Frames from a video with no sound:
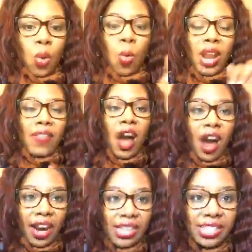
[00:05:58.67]
One of the
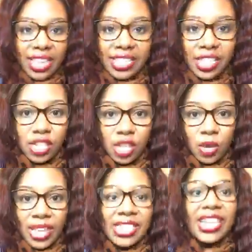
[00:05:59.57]
hardest things to
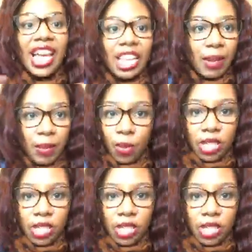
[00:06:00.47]
do is telling people